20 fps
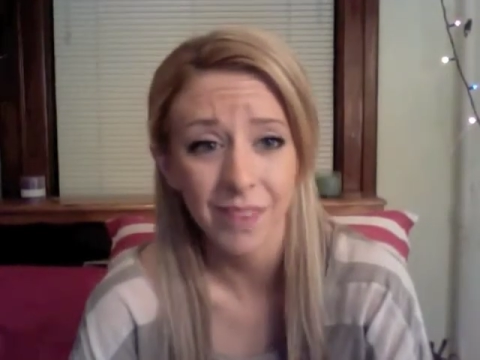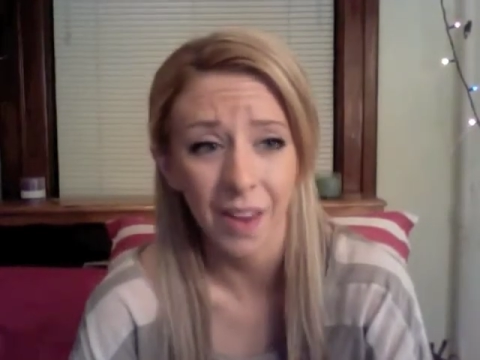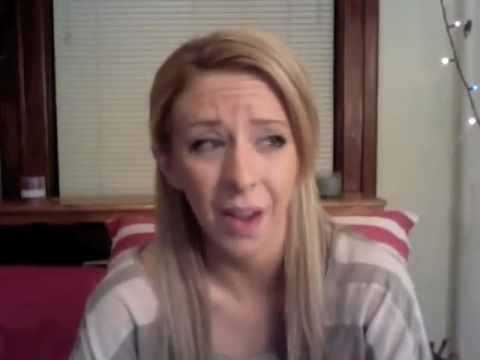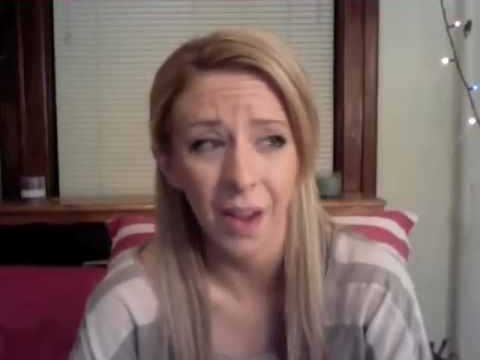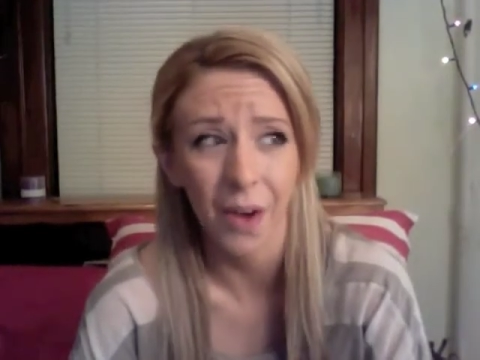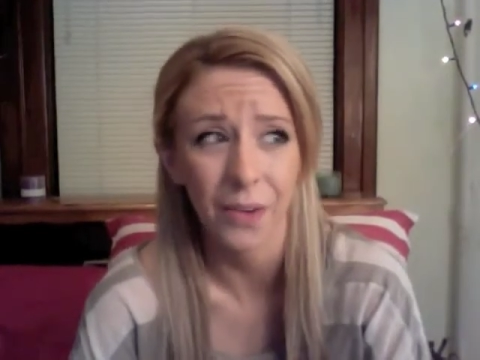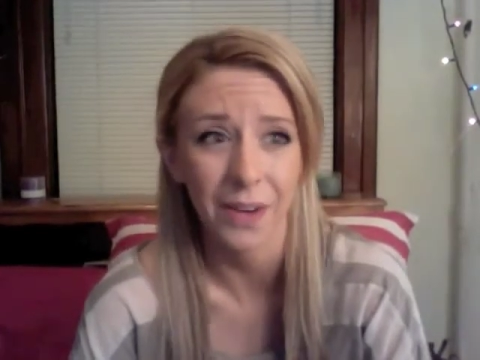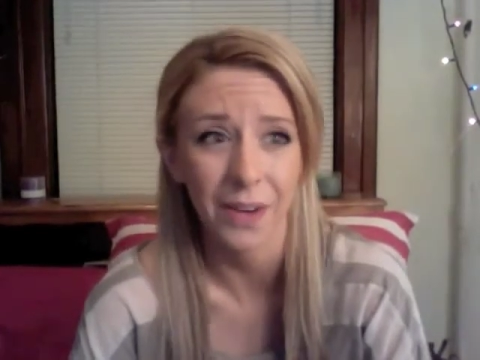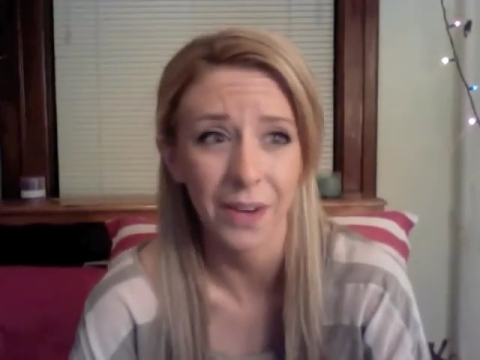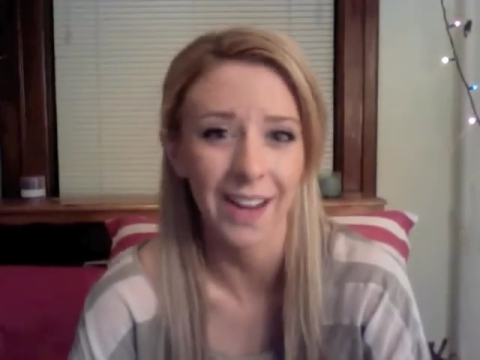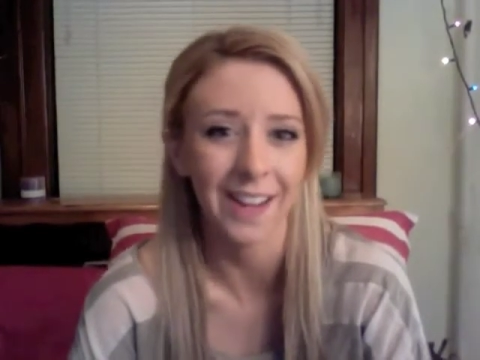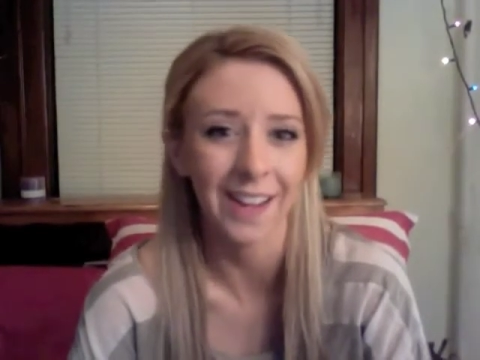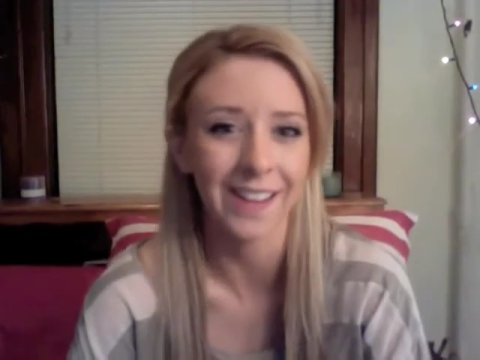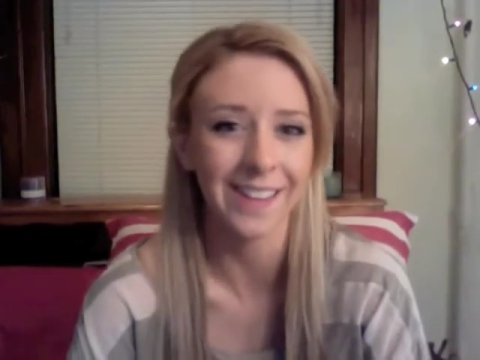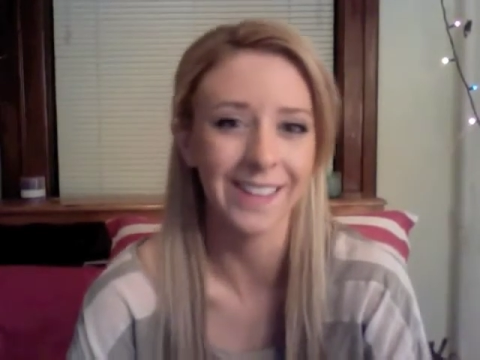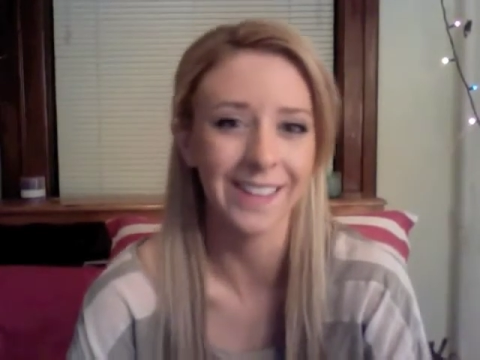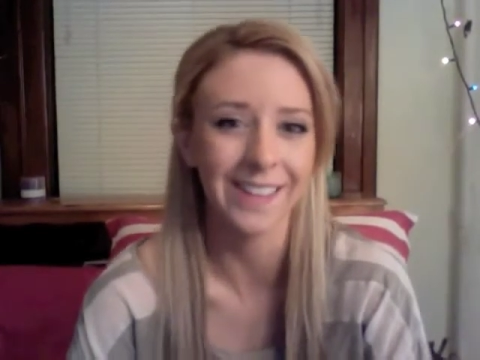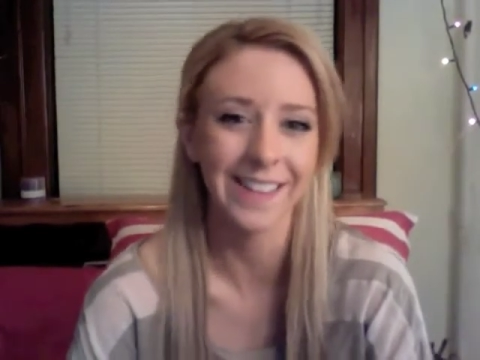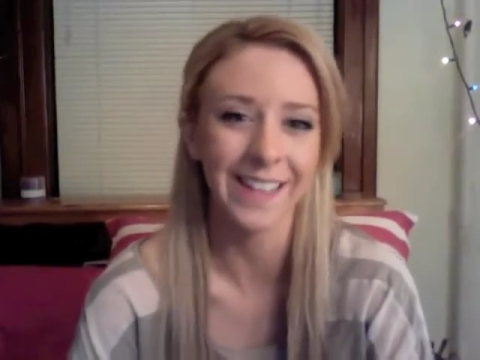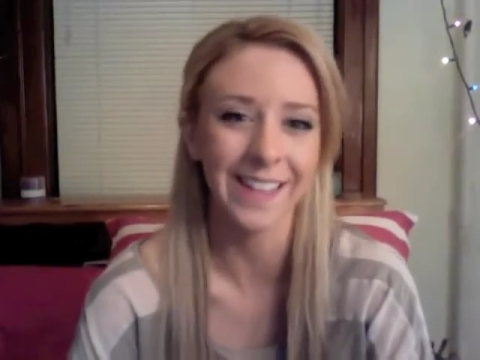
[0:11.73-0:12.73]
Okay,
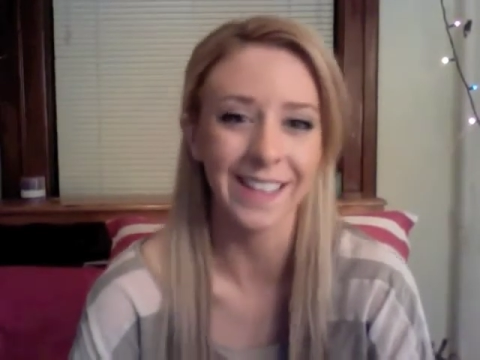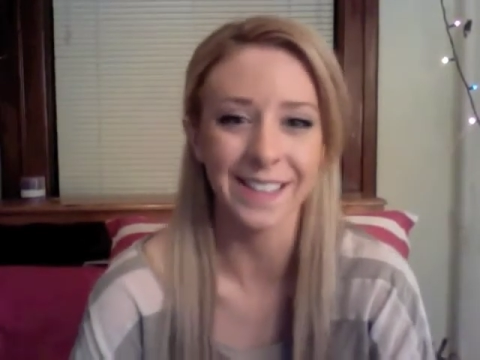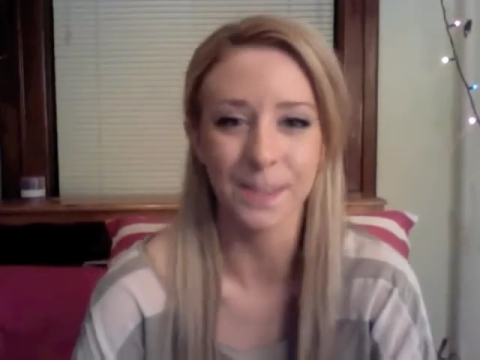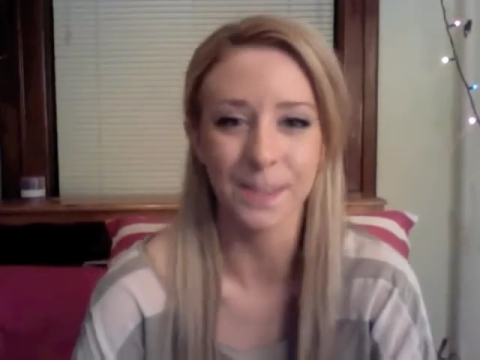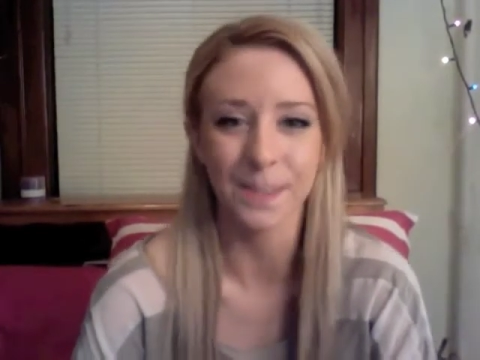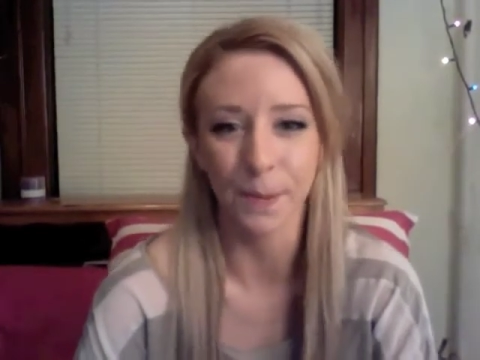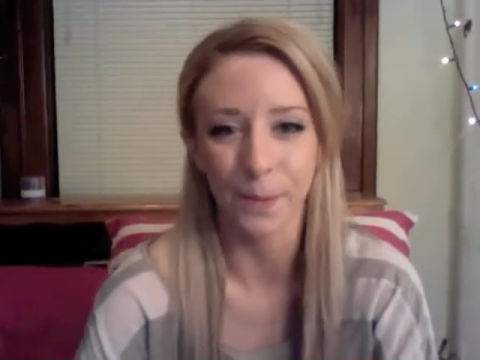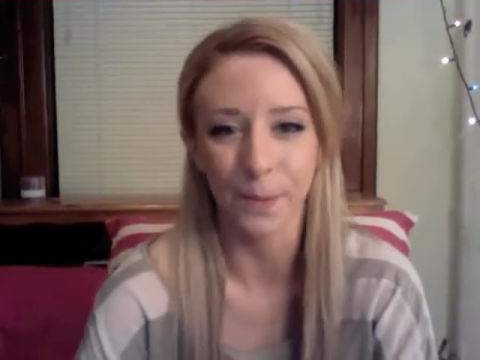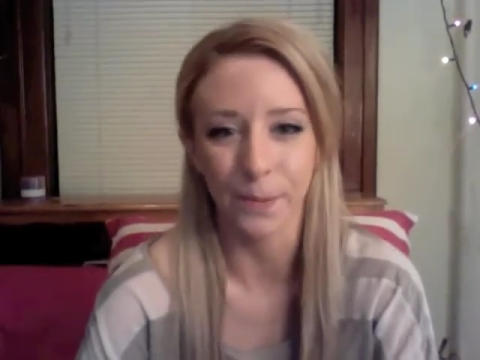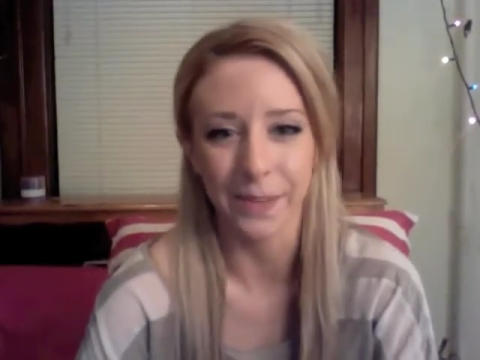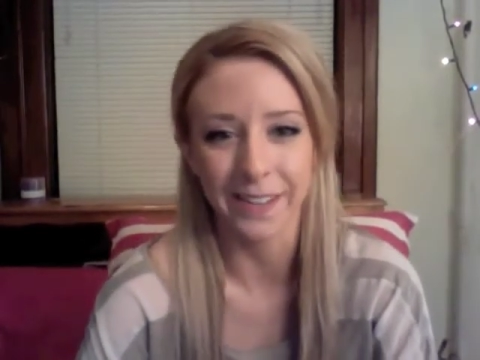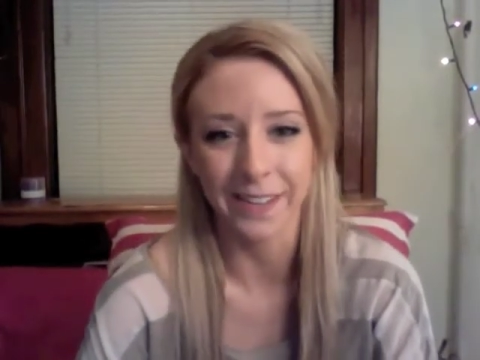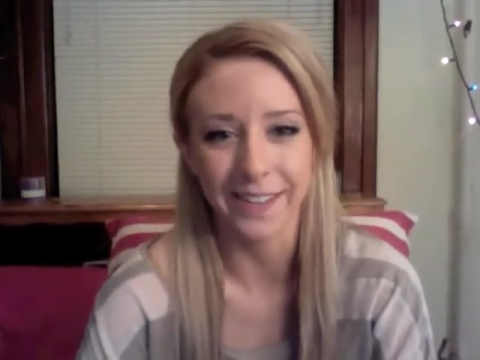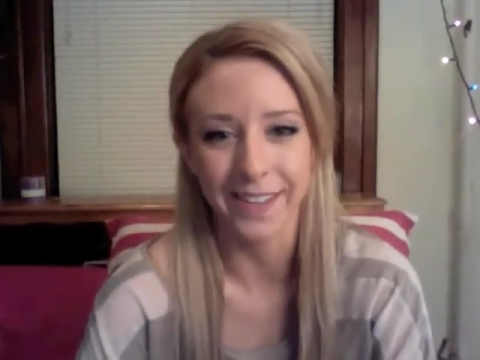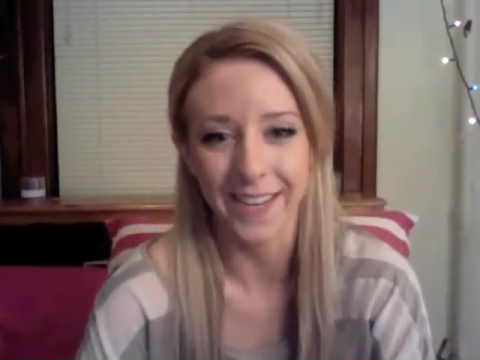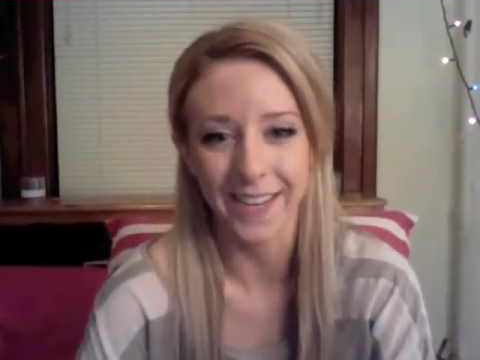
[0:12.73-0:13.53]
let's be real.